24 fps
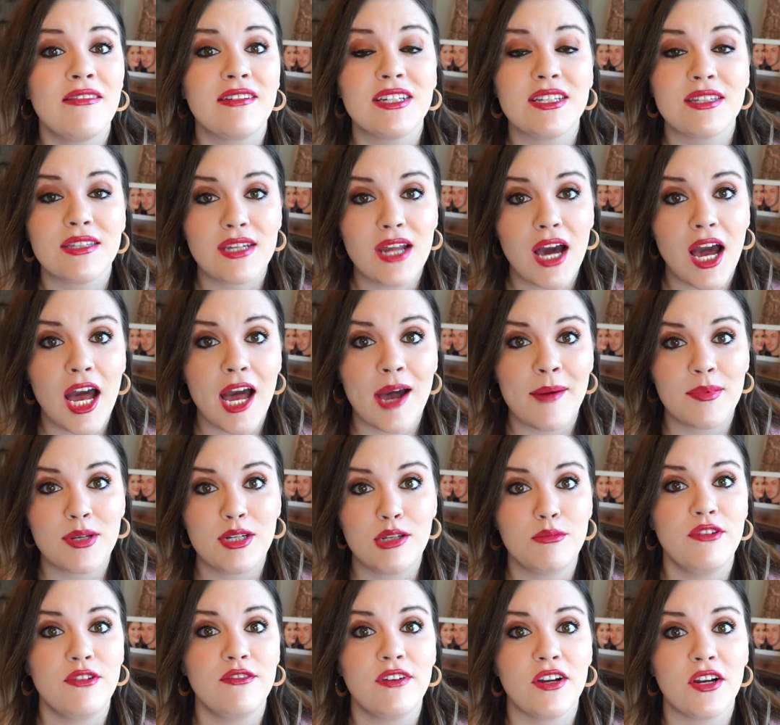That does not
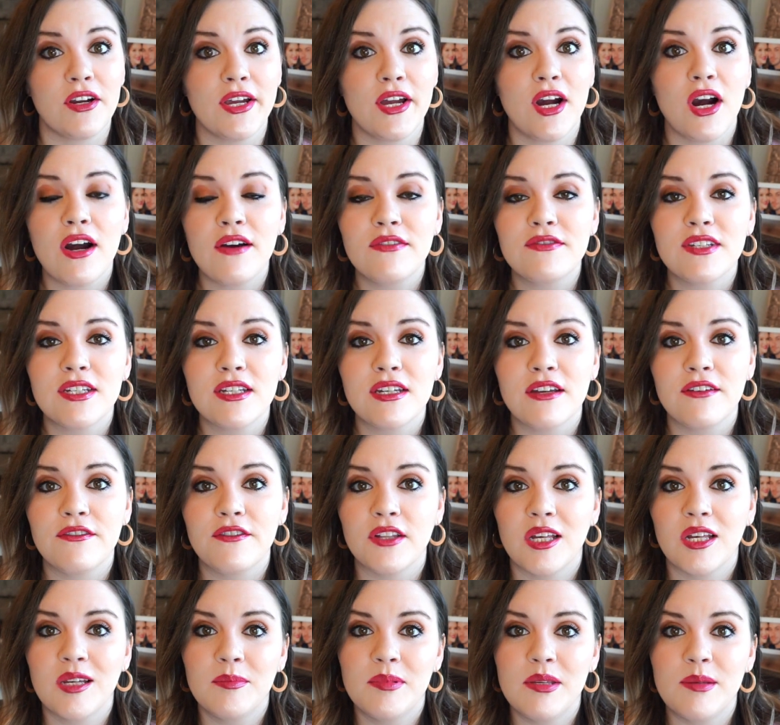happen to me very often. I
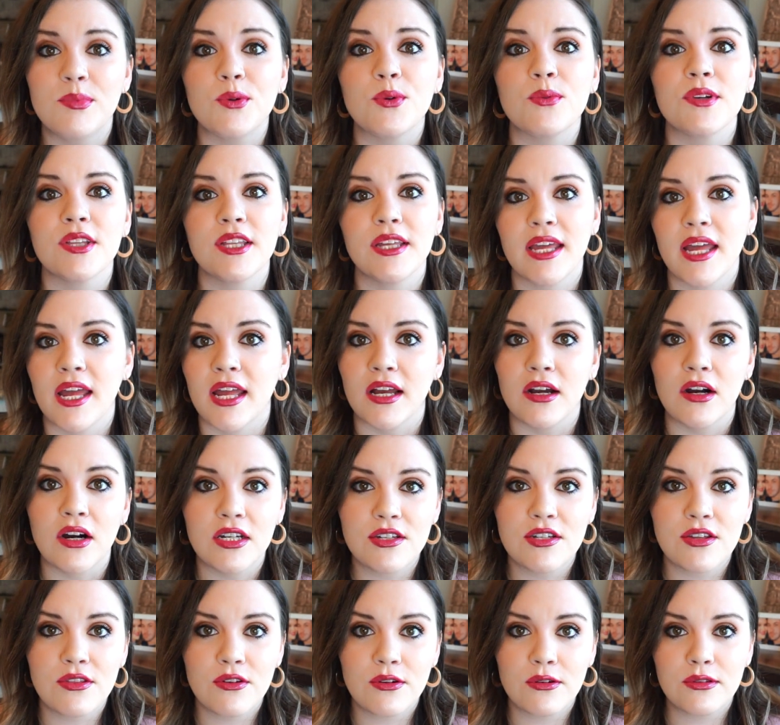feel like people really hang
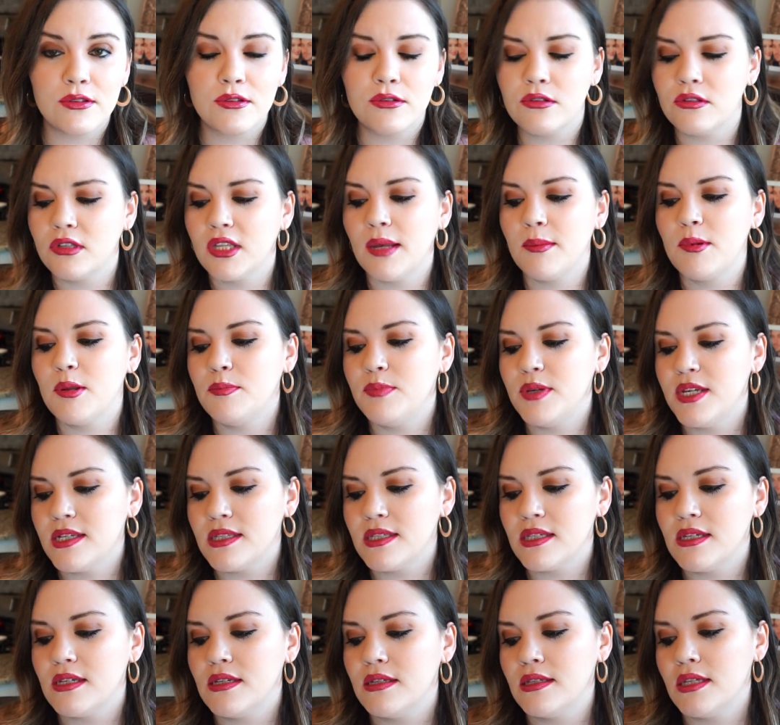on to their Lululemon
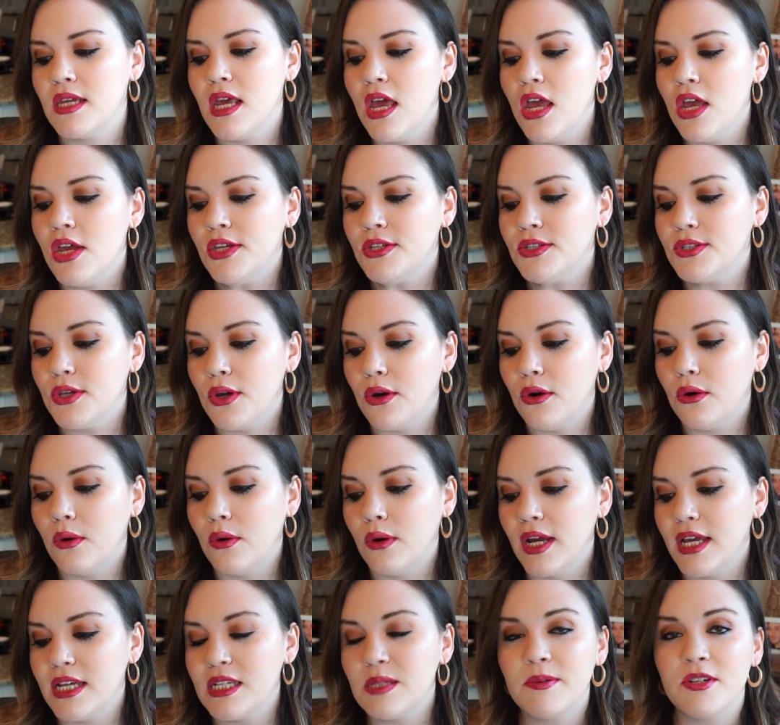pieces.
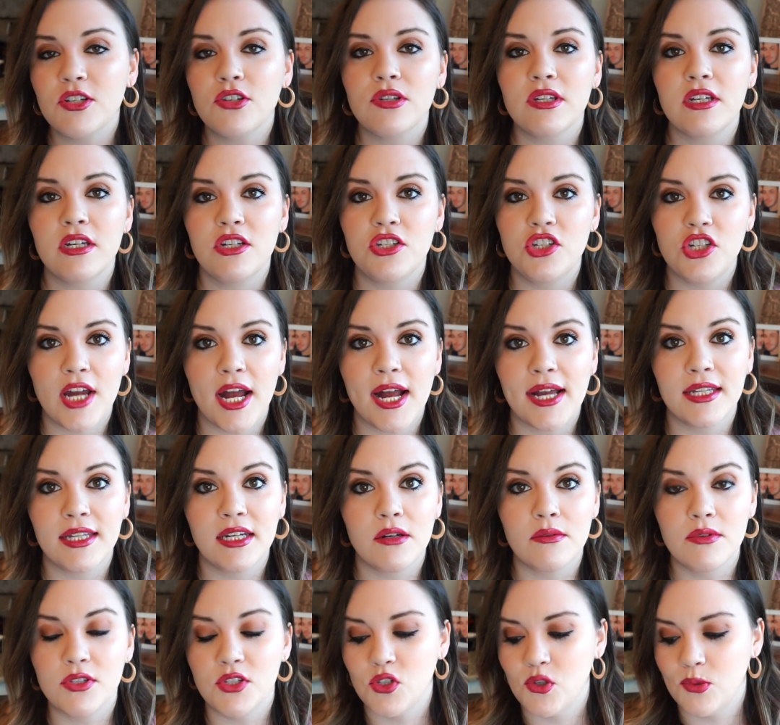So especially a jacket,
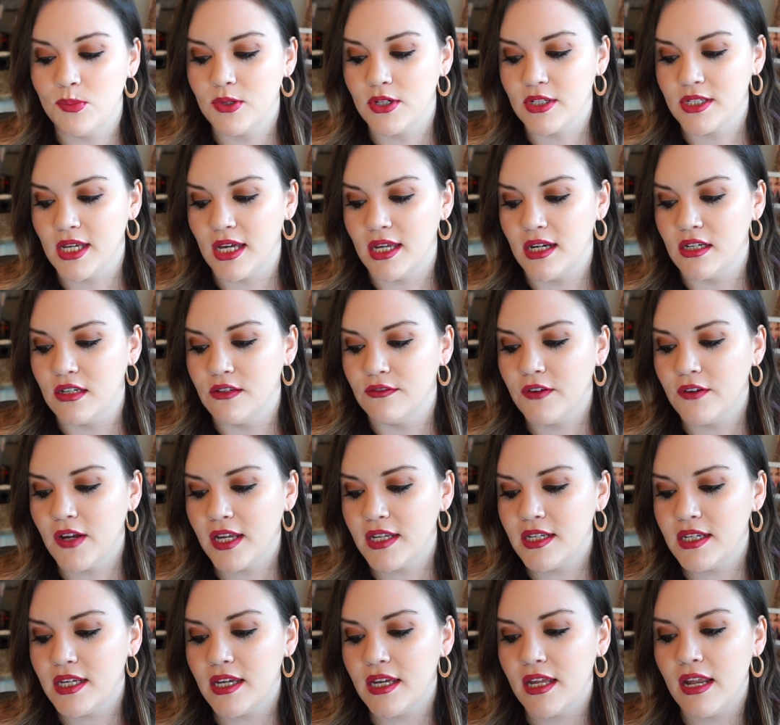I was super excited to
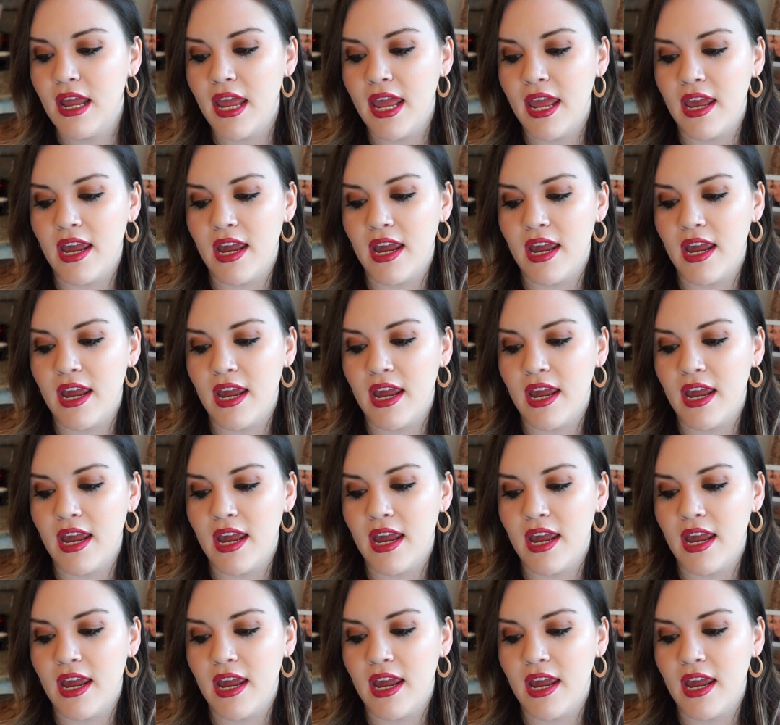find it.